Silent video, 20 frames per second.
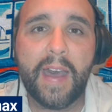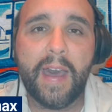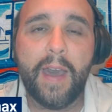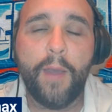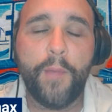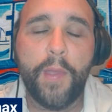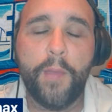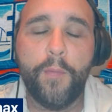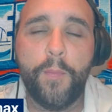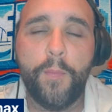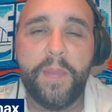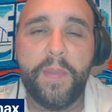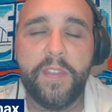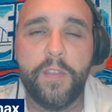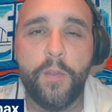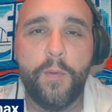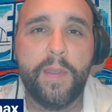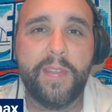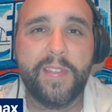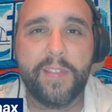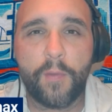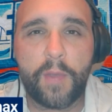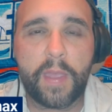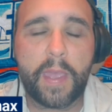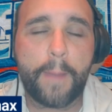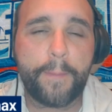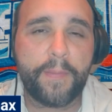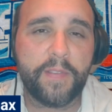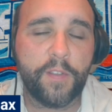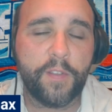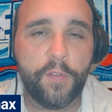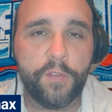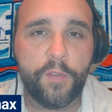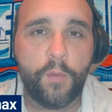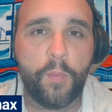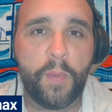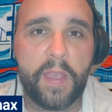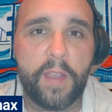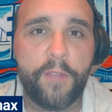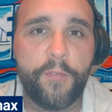We will be doing 3 episodes
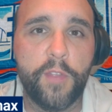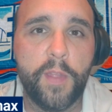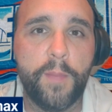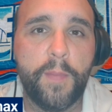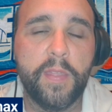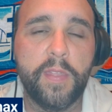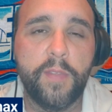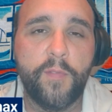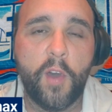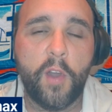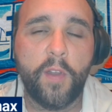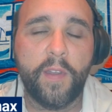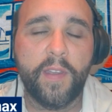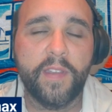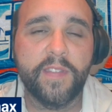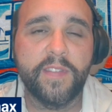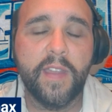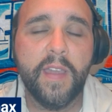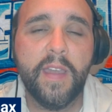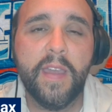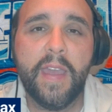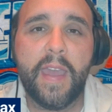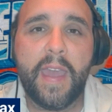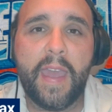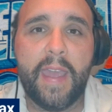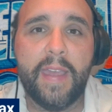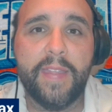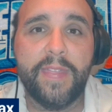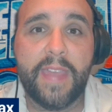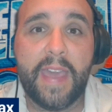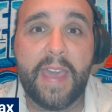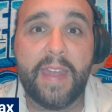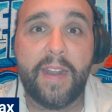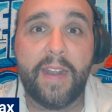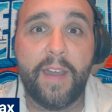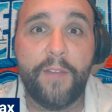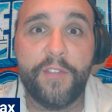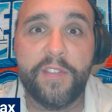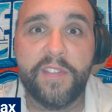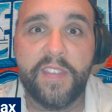a week for the month of August, and that
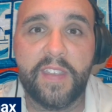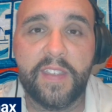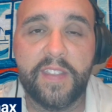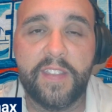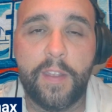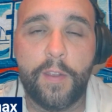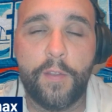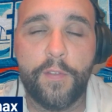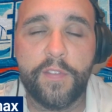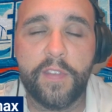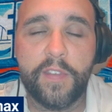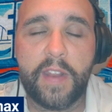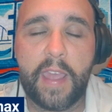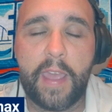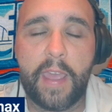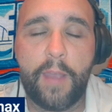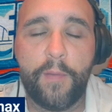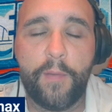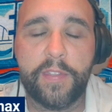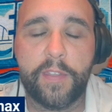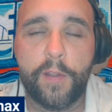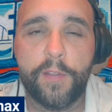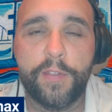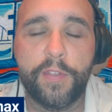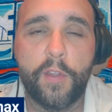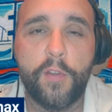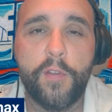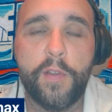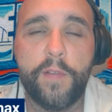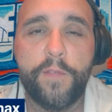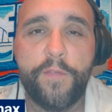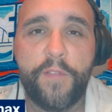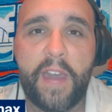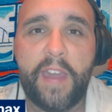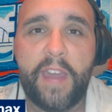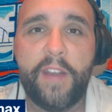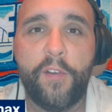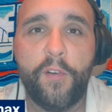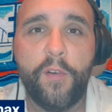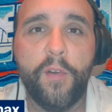obviously continues today with our third and
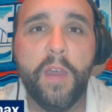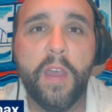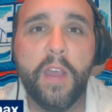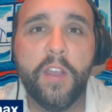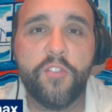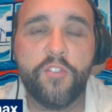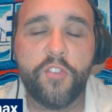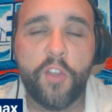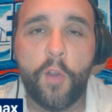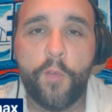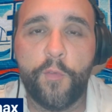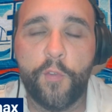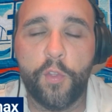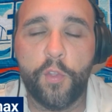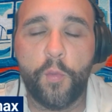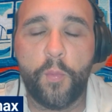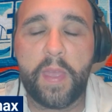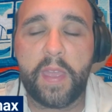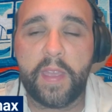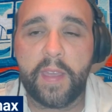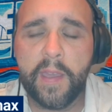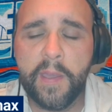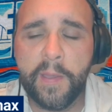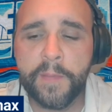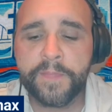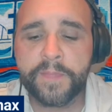final show for the week.